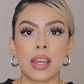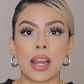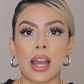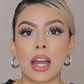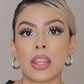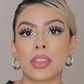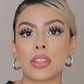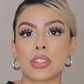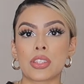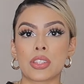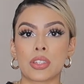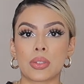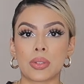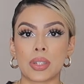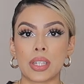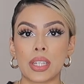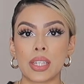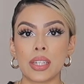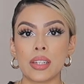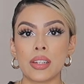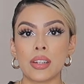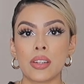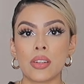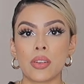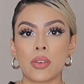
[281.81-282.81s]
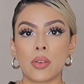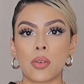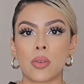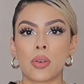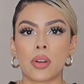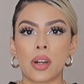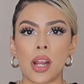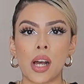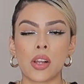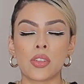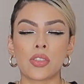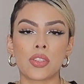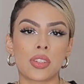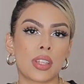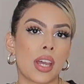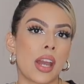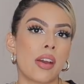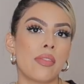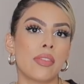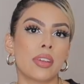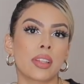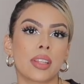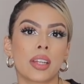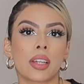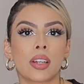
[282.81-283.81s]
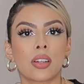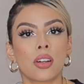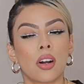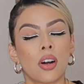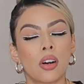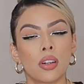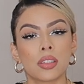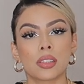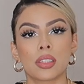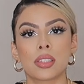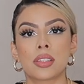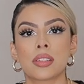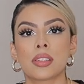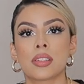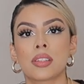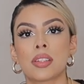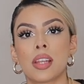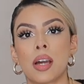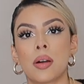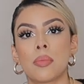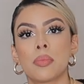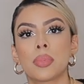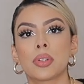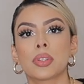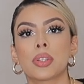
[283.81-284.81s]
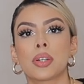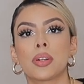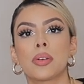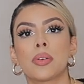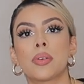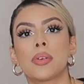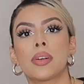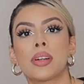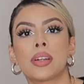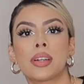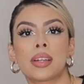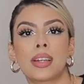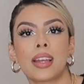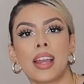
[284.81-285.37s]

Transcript: the screen, or I'll just have it like all listed down below.